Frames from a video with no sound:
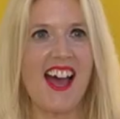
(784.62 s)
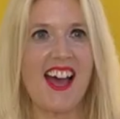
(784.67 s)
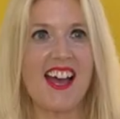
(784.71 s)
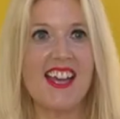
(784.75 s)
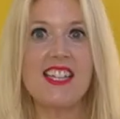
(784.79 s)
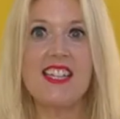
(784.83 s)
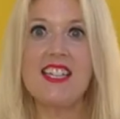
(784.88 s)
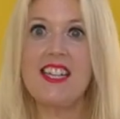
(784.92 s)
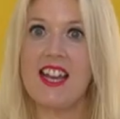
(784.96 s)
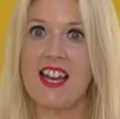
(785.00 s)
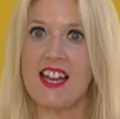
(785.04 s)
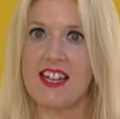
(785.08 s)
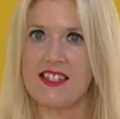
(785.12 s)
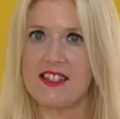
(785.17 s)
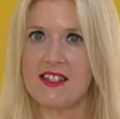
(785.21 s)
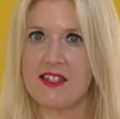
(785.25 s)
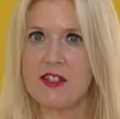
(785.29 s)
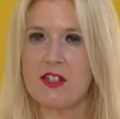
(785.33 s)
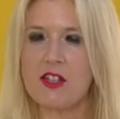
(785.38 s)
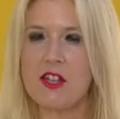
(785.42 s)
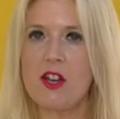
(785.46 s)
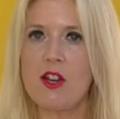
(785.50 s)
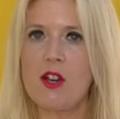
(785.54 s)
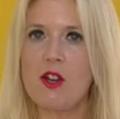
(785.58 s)
Uh, yes,
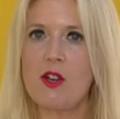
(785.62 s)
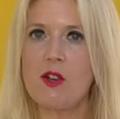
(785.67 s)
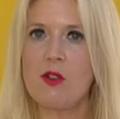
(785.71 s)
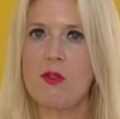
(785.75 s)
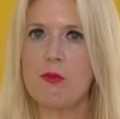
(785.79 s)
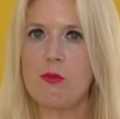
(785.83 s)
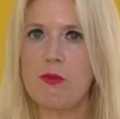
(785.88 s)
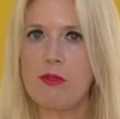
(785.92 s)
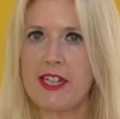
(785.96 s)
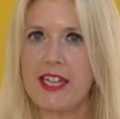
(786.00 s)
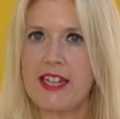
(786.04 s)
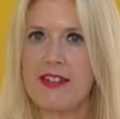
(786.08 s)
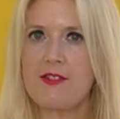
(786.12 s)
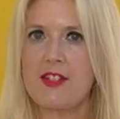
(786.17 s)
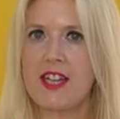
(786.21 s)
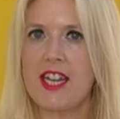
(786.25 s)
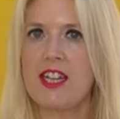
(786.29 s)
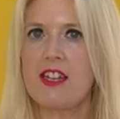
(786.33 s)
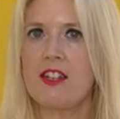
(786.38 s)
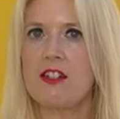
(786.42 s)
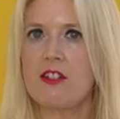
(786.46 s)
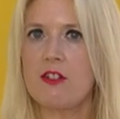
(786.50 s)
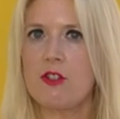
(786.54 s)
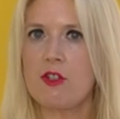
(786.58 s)
so we've
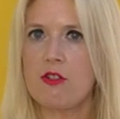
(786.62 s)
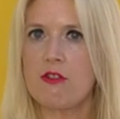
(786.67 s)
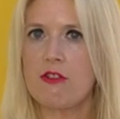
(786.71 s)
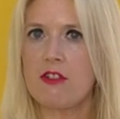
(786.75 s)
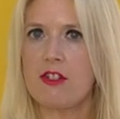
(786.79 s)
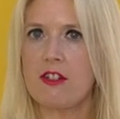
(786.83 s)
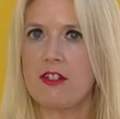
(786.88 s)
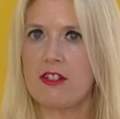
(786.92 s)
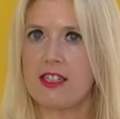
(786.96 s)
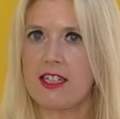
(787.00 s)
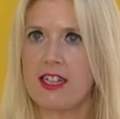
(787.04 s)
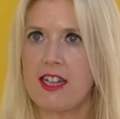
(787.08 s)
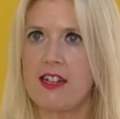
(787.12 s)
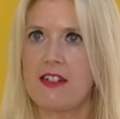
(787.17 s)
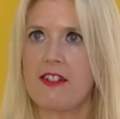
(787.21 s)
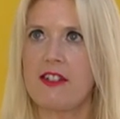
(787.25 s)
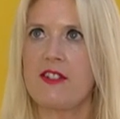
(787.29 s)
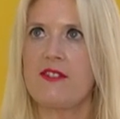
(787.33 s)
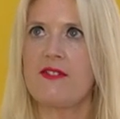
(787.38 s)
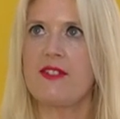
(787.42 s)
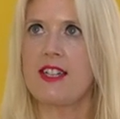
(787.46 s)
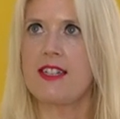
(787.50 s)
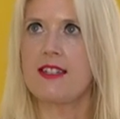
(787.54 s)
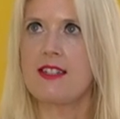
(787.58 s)
taken on during lockdown
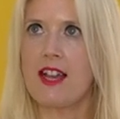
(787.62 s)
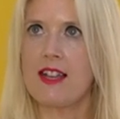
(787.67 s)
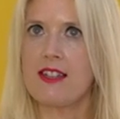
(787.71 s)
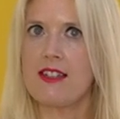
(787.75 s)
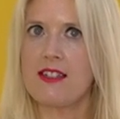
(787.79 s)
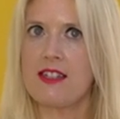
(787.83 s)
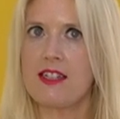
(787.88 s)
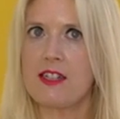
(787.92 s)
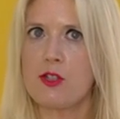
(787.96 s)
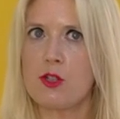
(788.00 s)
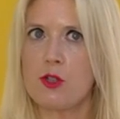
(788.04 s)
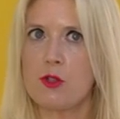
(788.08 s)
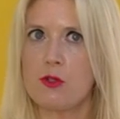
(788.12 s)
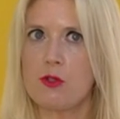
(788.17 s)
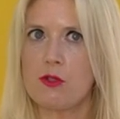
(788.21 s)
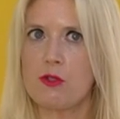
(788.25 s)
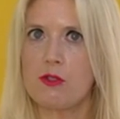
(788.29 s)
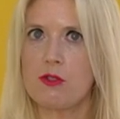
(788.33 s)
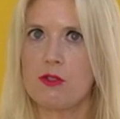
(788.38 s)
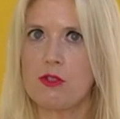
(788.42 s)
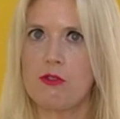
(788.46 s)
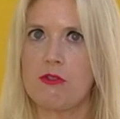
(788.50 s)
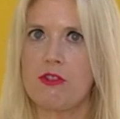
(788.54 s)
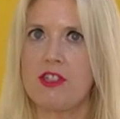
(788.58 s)
a fantastic
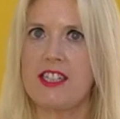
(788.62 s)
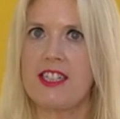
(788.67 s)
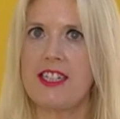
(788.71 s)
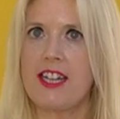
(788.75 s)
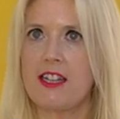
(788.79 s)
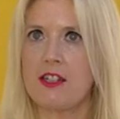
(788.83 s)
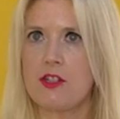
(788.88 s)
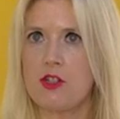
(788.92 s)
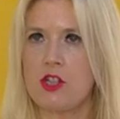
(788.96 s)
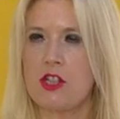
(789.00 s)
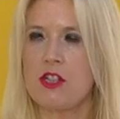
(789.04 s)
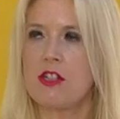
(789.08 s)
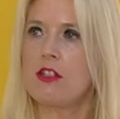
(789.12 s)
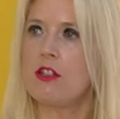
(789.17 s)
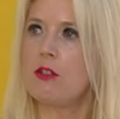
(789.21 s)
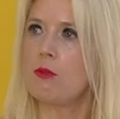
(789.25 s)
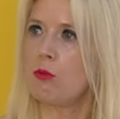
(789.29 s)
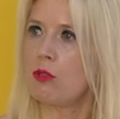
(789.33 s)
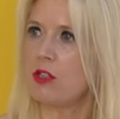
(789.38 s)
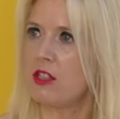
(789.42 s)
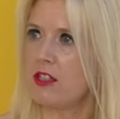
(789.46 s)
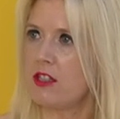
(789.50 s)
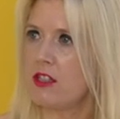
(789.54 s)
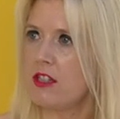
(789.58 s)
show called The Gesture and the
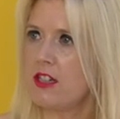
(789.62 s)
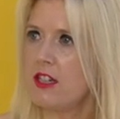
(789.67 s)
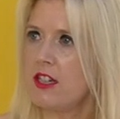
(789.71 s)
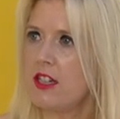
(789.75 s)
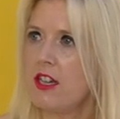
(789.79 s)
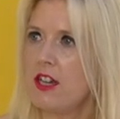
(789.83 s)
Word,